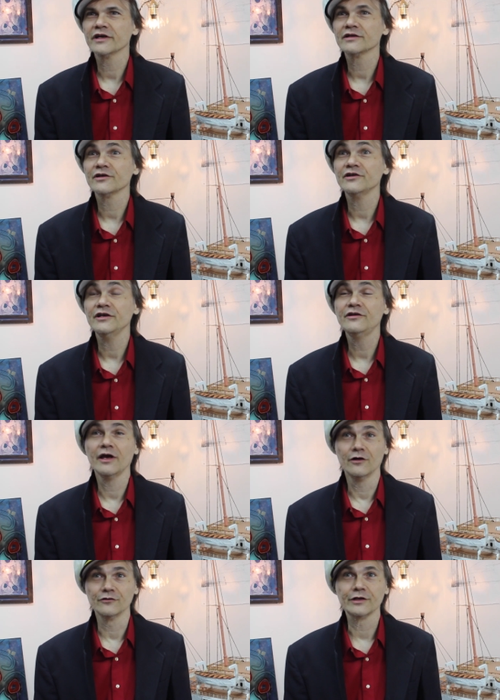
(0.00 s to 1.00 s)
get the
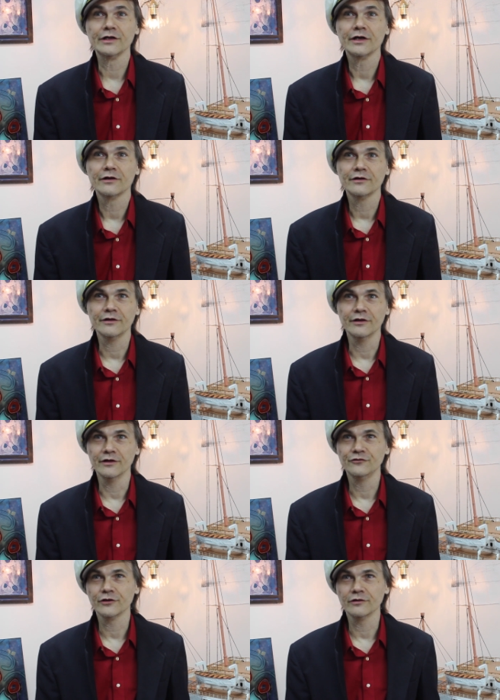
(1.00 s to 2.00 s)
details in there. You know,
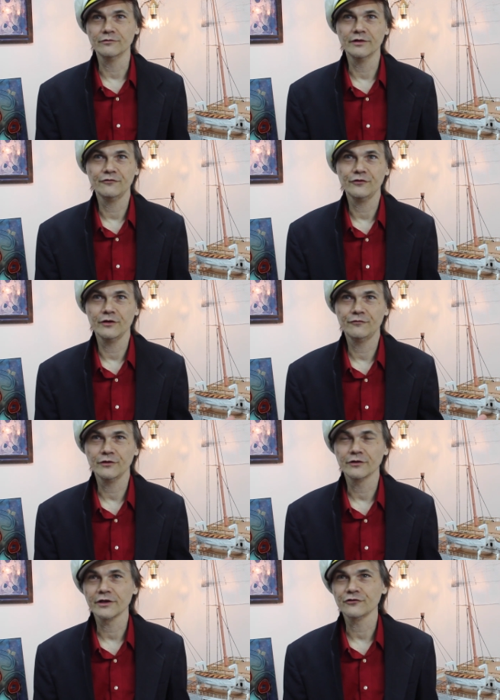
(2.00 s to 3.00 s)
as you could, if you, if you
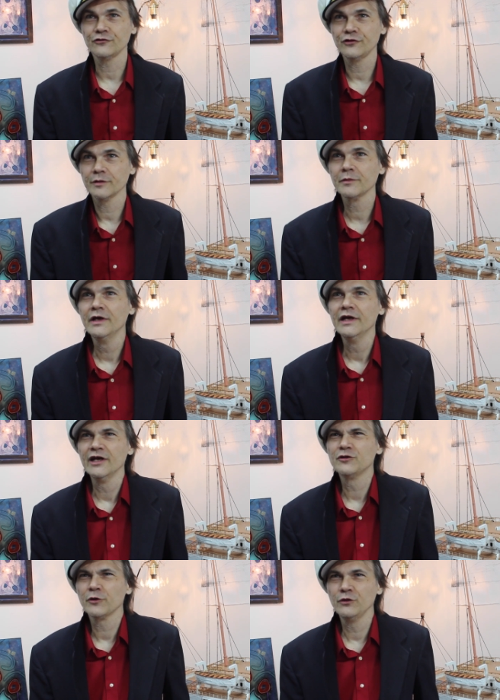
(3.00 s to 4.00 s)
look at the ship,
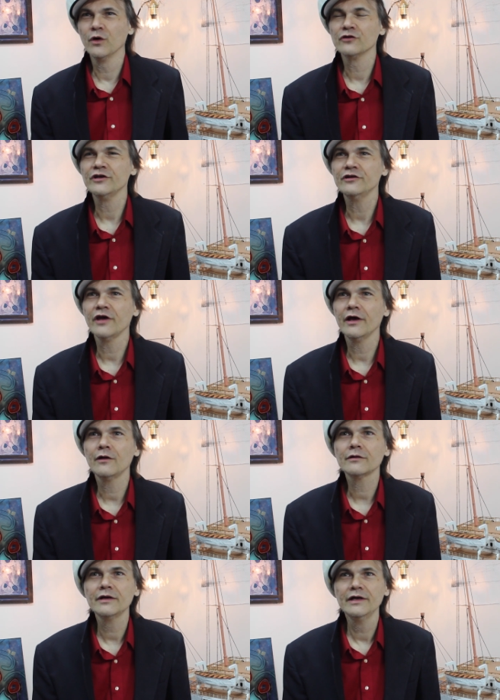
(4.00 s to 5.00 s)
it's pretty well
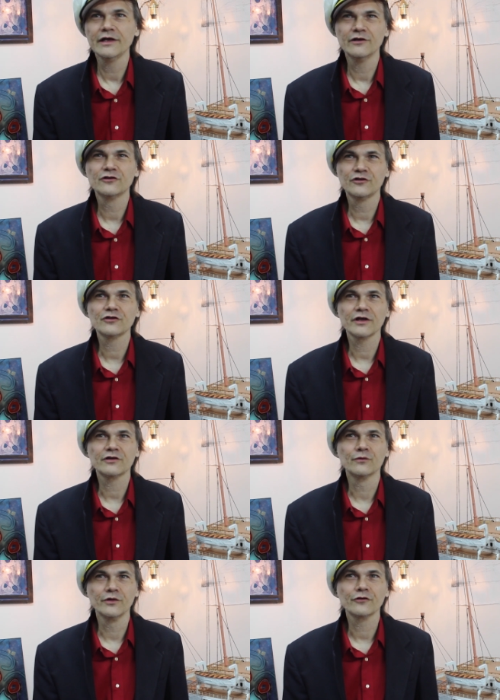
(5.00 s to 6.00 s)
detailed. You know, it's just like
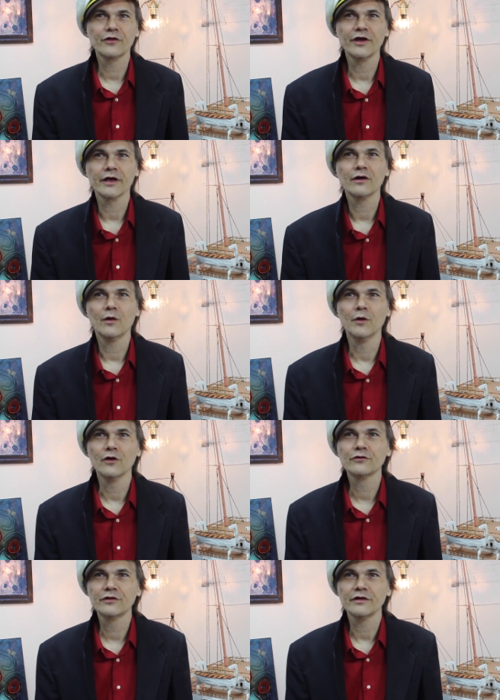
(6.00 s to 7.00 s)
the real thing
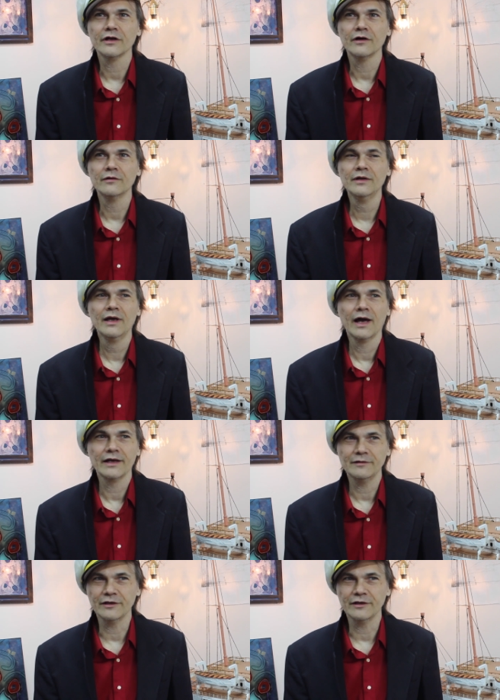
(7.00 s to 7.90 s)
almost. You know, I,